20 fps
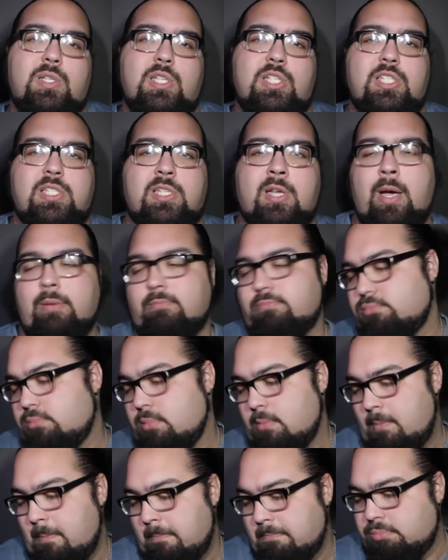She just cut.
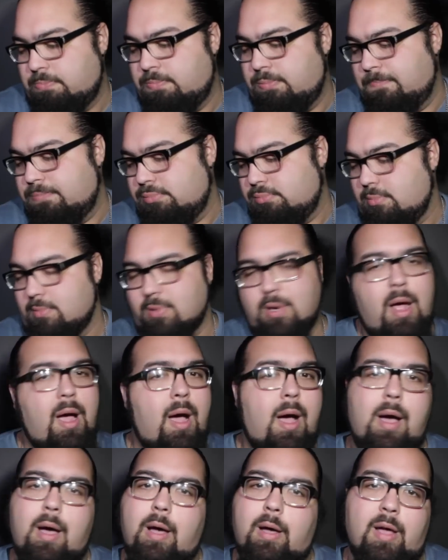
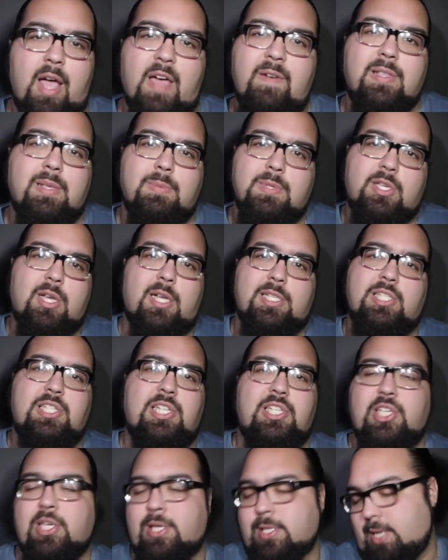Nah. Every time she cuts
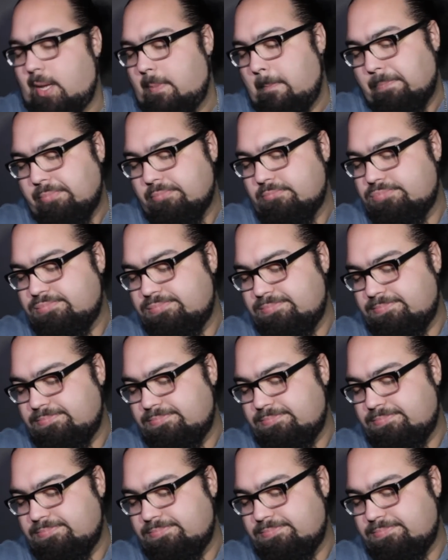into the chicken, it's like.